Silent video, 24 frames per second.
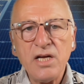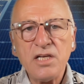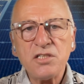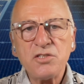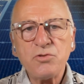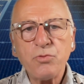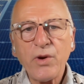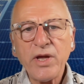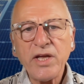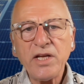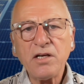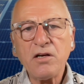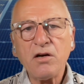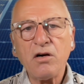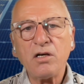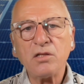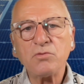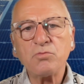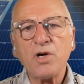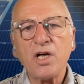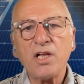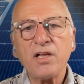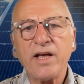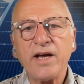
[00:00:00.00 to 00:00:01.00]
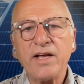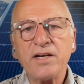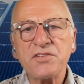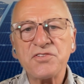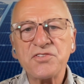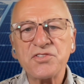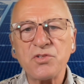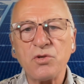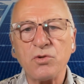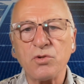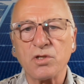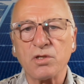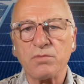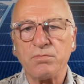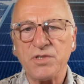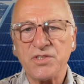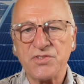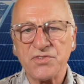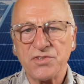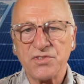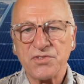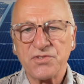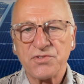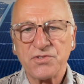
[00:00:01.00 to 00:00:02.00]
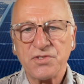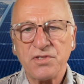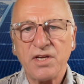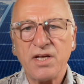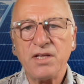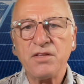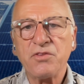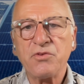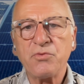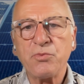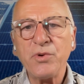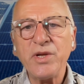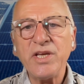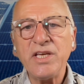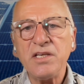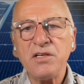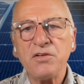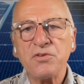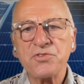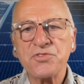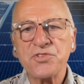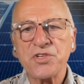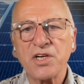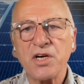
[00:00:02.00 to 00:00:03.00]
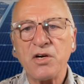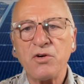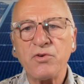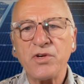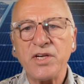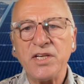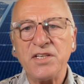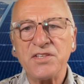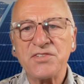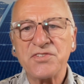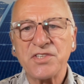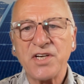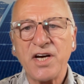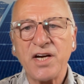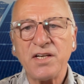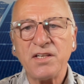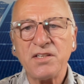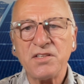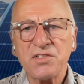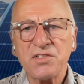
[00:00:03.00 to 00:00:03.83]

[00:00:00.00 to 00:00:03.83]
Dwayne Caldwell had a solar business, and three years ago he decided